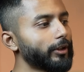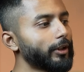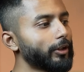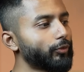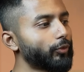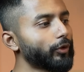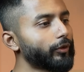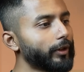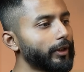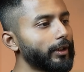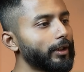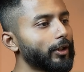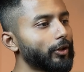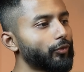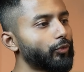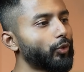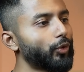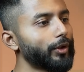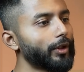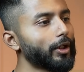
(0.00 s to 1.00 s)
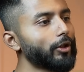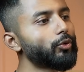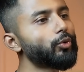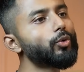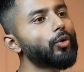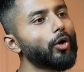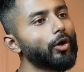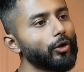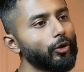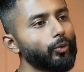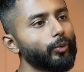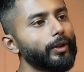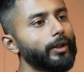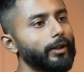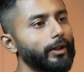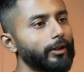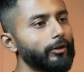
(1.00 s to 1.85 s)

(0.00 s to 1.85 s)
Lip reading: it for 3 years, 4 years, do not do it.